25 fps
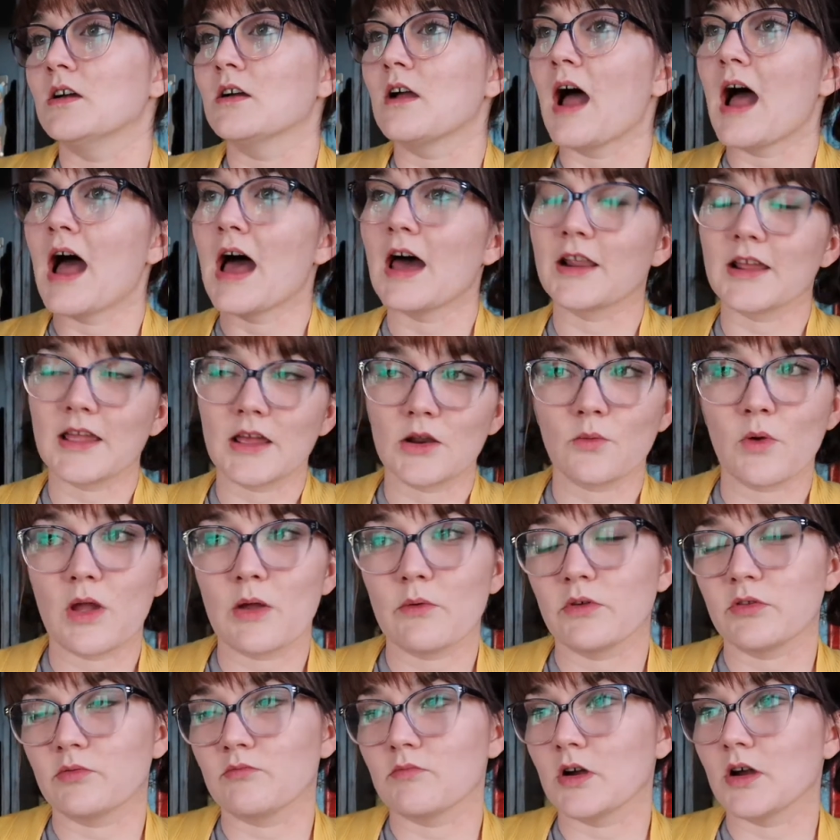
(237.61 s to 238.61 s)
How to Get Away
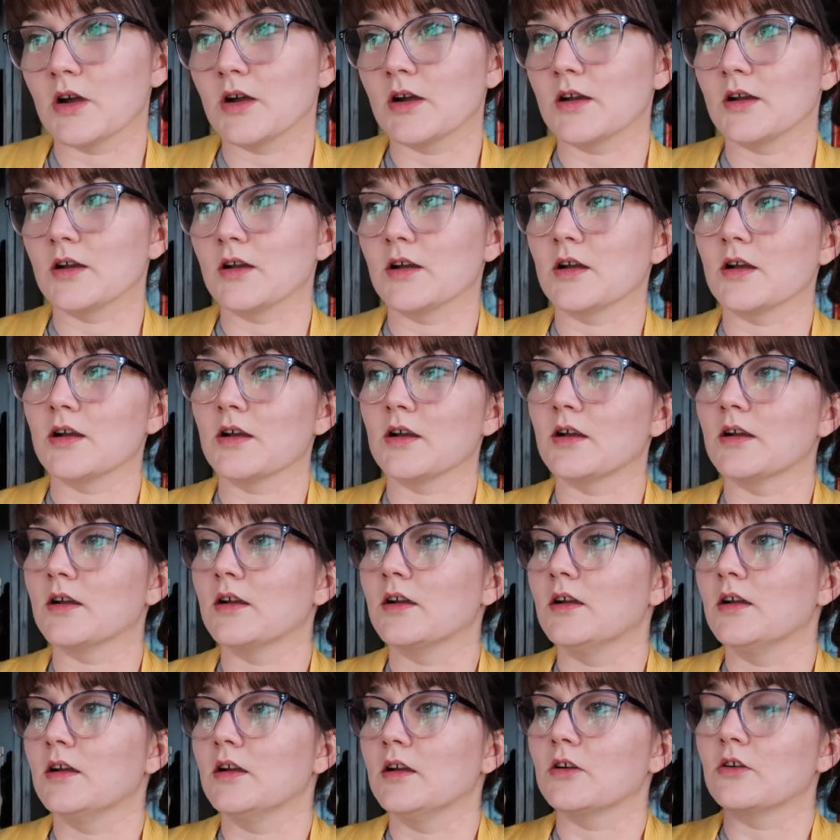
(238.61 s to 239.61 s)
with Murder,
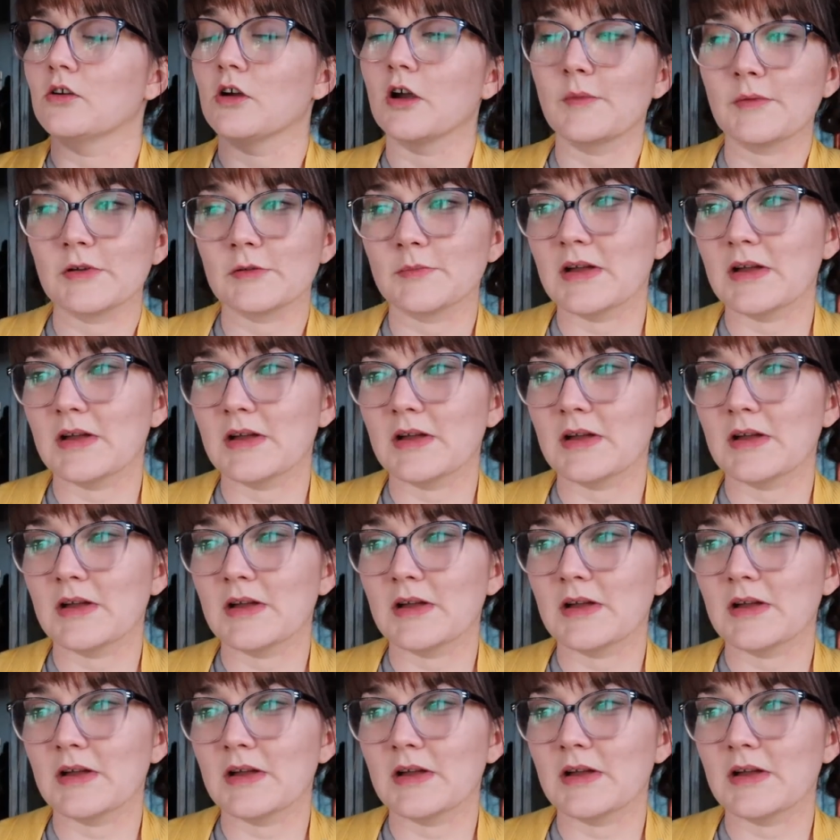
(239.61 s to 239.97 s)
Criminal